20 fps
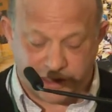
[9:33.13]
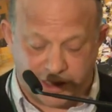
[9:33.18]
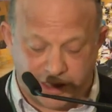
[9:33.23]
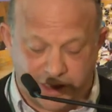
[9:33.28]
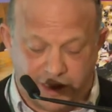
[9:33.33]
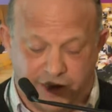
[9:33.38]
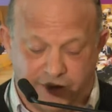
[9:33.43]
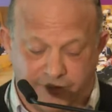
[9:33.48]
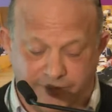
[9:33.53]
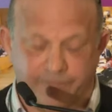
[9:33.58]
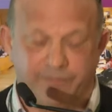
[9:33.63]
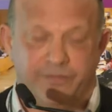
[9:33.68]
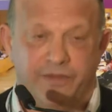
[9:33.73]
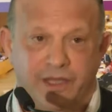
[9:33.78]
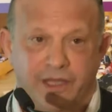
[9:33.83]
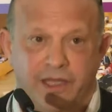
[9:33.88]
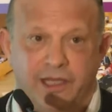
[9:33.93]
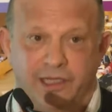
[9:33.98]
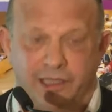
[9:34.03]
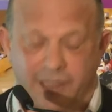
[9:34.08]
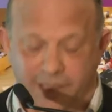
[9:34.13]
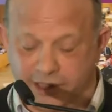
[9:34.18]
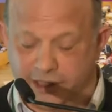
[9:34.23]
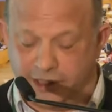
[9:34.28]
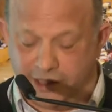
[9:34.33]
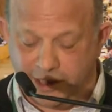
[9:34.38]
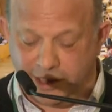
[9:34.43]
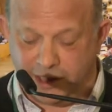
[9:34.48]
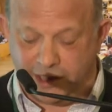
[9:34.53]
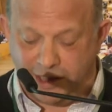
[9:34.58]
Um,
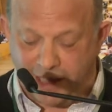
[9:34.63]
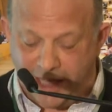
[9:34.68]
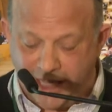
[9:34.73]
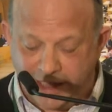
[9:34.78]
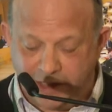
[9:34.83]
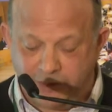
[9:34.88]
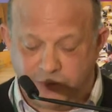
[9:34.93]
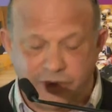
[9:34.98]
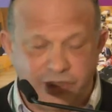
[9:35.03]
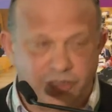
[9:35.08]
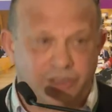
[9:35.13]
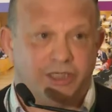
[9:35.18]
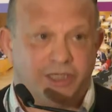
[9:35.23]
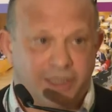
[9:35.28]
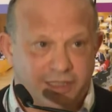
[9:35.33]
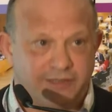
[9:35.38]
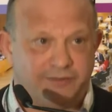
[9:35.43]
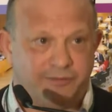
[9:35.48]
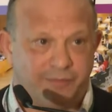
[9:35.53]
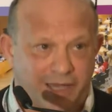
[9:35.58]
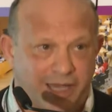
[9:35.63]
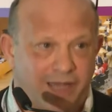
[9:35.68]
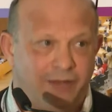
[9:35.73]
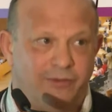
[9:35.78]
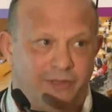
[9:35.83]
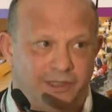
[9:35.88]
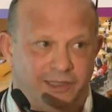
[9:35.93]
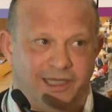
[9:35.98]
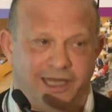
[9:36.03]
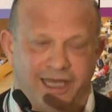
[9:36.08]
Language is
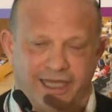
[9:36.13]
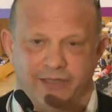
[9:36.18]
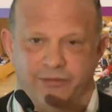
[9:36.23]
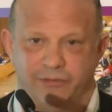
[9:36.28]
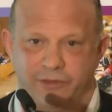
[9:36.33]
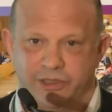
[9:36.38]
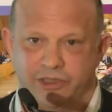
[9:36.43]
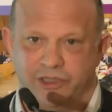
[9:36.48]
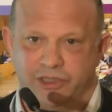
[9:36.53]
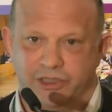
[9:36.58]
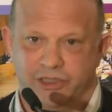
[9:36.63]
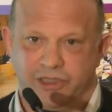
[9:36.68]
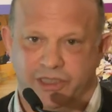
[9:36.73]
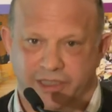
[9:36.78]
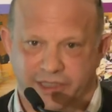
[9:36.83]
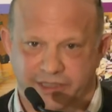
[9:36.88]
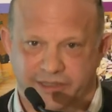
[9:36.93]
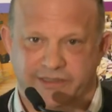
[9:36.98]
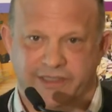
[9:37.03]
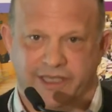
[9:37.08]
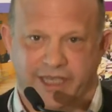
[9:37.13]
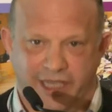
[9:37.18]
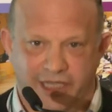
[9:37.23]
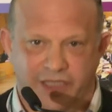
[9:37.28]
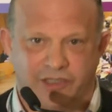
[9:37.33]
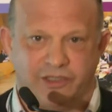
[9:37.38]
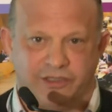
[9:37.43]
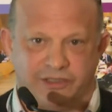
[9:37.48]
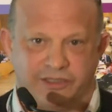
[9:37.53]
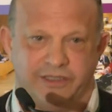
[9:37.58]
power, language is
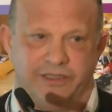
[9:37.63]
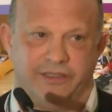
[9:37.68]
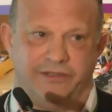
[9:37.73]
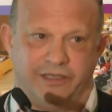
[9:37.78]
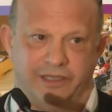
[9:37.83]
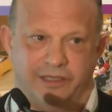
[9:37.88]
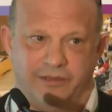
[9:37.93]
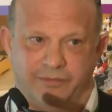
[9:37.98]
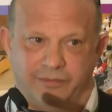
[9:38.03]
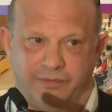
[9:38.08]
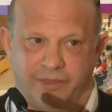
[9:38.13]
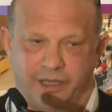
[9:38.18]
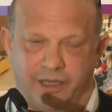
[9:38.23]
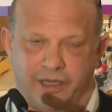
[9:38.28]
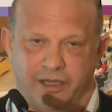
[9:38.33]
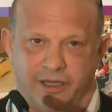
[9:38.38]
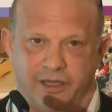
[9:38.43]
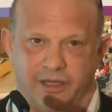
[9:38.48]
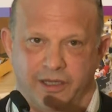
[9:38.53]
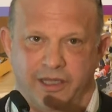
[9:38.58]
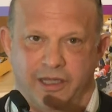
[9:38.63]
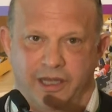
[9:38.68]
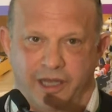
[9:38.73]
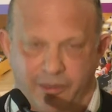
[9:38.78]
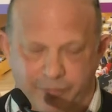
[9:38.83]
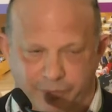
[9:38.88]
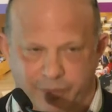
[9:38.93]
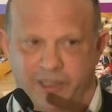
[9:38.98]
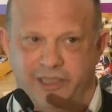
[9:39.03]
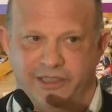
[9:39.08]
agency, the uh,
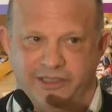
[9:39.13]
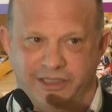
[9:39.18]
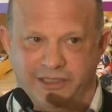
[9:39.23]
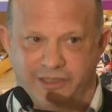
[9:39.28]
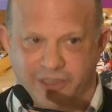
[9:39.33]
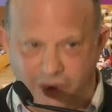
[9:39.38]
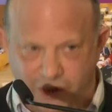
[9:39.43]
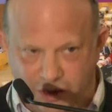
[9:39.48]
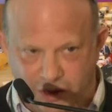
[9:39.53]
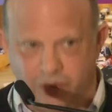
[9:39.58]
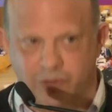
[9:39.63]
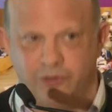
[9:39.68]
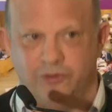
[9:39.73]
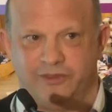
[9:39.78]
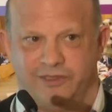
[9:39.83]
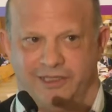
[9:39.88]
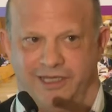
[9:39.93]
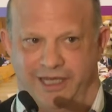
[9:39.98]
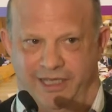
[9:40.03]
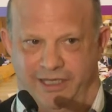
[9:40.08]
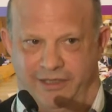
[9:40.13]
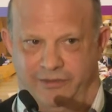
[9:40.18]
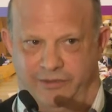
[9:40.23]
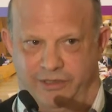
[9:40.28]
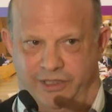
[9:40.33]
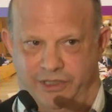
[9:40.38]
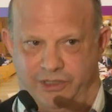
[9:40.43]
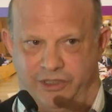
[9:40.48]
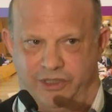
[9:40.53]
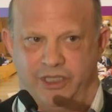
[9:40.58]
ability to use
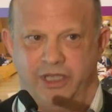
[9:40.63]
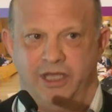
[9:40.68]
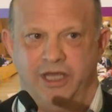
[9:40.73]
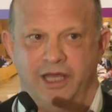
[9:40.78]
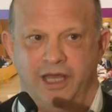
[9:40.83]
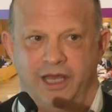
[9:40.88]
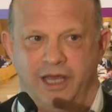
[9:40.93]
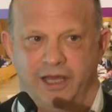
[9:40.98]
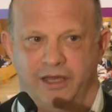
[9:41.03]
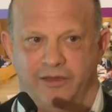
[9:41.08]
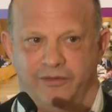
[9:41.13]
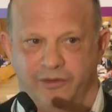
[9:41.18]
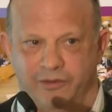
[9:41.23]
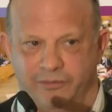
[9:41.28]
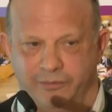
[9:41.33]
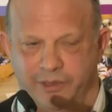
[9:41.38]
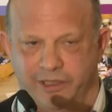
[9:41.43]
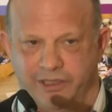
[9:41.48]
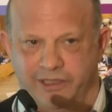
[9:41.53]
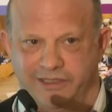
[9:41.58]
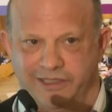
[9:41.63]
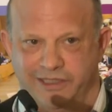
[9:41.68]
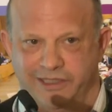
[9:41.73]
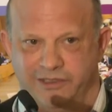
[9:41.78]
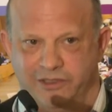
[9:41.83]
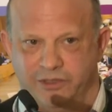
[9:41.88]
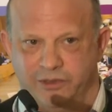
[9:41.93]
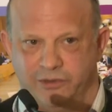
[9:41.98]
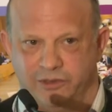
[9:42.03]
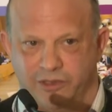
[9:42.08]
language, uh, the ability
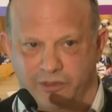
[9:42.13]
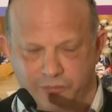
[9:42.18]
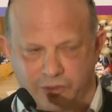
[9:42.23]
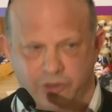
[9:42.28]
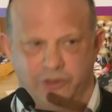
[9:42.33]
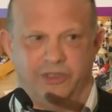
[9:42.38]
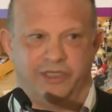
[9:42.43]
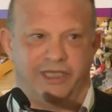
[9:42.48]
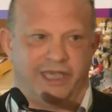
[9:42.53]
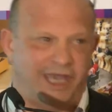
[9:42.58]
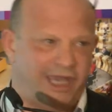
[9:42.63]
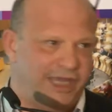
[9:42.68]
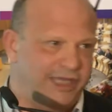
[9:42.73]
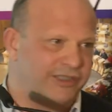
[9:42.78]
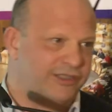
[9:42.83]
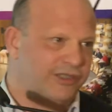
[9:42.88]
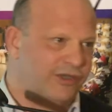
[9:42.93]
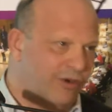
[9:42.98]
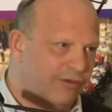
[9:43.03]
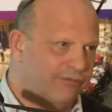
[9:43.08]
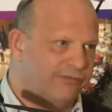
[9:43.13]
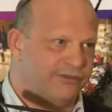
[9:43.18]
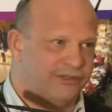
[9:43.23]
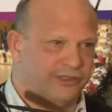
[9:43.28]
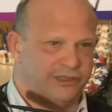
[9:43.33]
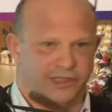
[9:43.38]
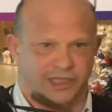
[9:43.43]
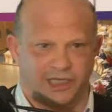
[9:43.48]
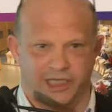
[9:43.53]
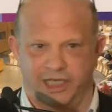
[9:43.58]
to communicate
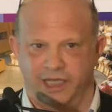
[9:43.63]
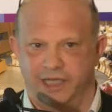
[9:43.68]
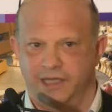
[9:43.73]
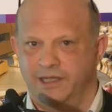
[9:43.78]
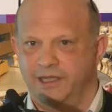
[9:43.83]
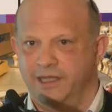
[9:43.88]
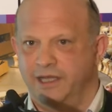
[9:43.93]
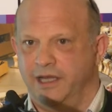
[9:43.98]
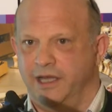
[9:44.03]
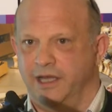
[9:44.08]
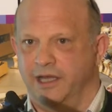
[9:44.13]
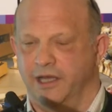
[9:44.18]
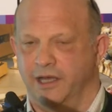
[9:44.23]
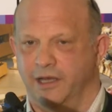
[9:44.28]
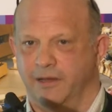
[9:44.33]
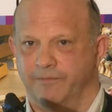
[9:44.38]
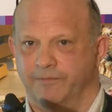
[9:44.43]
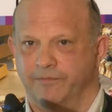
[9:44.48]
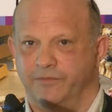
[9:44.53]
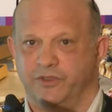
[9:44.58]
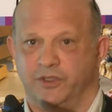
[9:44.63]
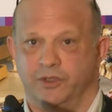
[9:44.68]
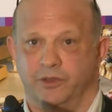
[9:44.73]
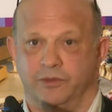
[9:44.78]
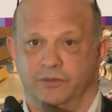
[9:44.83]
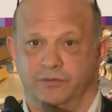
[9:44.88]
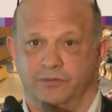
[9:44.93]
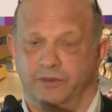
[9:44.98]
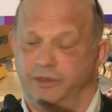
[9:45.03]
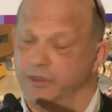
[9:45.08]
confidently, um,
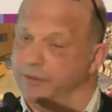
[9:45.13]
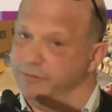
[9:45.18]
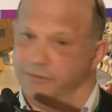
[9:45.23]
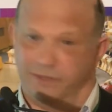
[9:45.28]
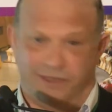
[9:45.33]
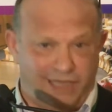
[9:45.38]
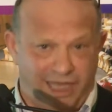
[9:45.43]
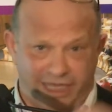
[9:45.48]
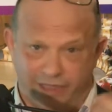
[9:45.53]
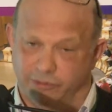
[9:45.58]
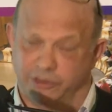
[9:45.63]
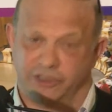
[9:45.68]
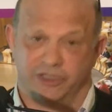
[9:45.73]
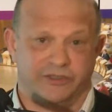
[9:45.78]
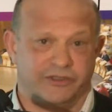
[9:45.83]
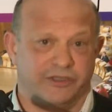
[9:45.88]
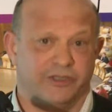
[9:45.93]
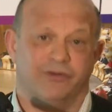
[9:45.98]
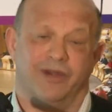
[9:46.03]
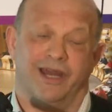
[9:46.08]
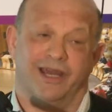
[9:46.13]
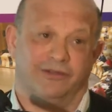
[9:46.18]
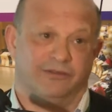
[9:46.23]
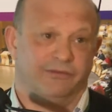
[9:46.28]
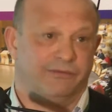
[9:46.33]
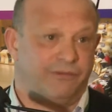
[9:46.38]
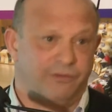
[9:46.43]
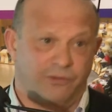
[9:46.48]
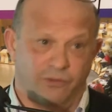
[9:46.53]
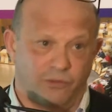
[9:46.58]
to, you know, language as a ground
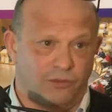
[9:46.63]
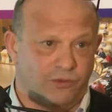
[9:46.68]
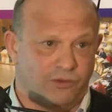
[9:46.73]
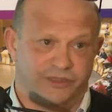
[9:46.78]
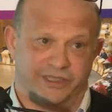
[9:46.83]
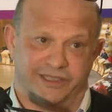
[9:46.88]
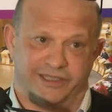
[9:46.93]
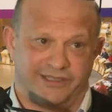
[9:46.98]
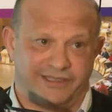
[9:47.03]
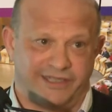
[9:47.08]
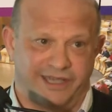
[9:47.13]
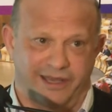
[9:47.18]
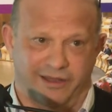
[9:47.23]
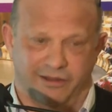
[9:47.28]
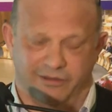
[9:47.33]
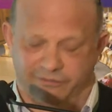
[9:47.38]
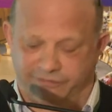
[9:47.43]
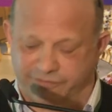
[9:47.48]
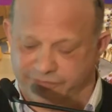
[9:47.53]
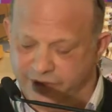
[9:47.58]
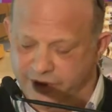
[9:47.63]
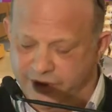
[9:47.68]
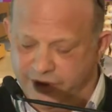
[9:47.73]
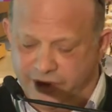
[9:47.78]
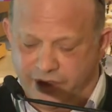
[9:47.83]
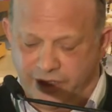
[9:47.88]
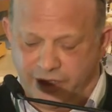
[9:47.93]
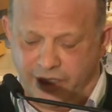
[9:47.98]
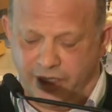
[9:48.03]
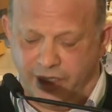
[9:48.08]
of thought itself
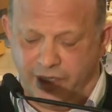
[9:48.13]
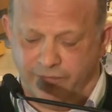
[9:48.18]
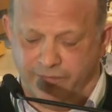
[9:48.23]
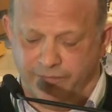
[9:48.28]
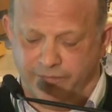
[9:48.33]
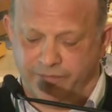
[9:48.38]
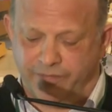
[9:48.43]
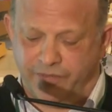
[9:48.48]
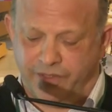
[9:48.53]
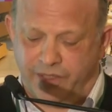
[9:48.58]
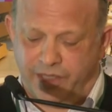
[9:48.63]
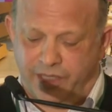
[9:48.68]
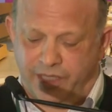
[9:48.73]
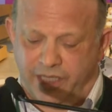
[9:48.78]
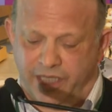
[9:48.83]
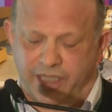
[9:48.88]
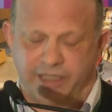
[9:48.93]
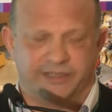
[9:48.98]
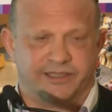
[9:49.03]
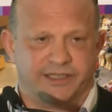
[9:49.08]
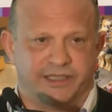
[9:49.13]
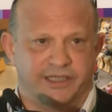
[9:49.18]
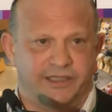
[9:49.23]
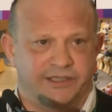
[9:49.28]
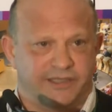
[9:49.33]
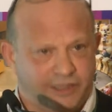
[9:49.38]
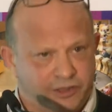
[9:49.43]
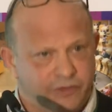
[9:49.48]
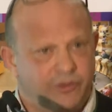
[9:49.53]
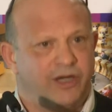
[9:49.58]
um, is,
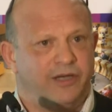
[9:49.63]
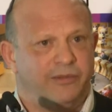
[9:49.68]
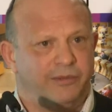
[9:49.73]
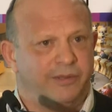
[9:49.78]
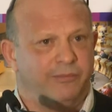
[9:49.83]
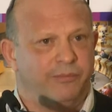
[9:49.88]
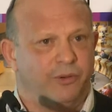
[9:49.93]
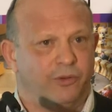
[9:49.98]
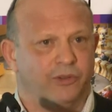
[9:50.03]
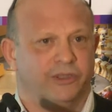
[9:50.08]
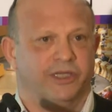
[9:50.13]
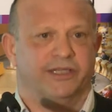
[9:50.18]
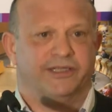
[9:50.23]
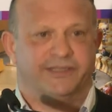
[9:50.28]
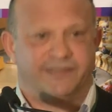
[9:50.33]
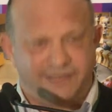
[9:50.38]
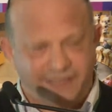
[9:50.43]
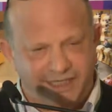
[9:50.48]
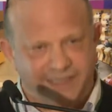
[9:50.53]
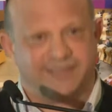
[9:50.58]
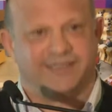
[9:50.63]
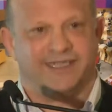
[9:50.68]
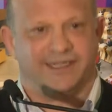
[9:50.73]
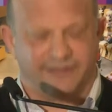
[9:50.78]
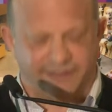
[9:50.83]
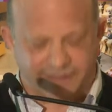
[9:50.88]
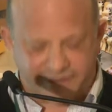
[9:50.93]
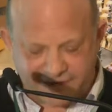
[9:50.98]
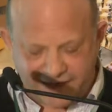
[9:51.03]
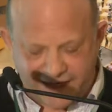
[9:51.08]
is incredibly important and sits at
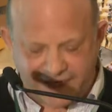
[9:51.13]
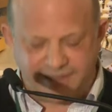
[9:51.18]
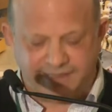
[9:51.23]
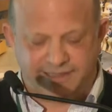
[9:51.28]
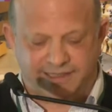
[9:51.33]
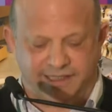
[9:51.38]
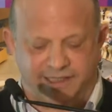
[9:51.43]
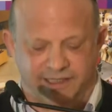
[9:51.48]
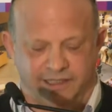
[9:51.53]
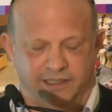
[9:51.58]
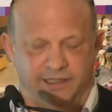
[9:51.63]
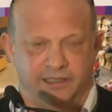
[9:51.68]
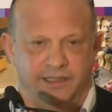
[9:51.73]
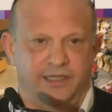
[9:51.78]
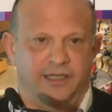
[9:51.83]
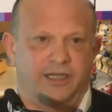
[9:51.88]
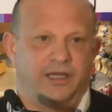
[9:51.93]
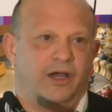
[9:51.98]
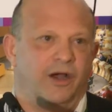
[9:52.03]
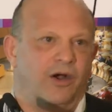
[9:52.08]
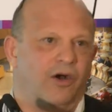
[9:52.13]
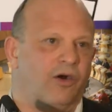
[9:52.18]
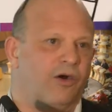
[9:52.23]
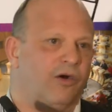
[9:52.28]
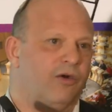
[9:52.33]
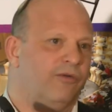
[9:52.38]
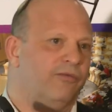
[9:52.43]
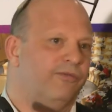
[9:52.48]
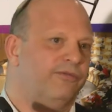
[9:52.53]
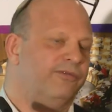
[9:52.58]
the centre
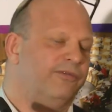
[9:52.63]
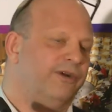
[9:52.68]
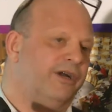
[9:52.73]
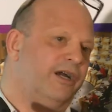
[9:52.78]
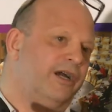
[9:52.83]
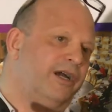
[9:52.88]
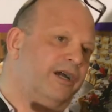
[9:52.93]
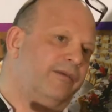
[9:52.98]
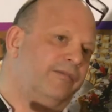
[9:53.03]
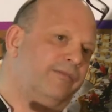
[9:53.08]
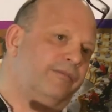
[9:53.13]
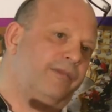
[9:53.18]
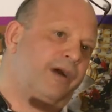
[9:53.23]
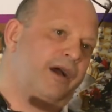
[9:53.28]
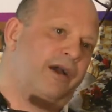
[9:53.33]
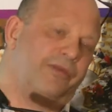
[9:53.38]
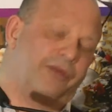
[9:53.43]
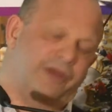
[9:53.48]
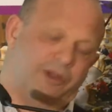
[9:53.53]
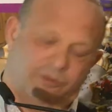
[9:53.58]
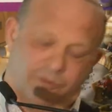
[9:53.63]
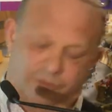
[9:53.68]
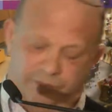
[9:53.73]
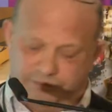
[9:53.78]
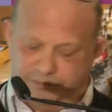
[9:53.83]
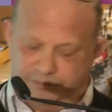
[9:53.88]
of, um, I think,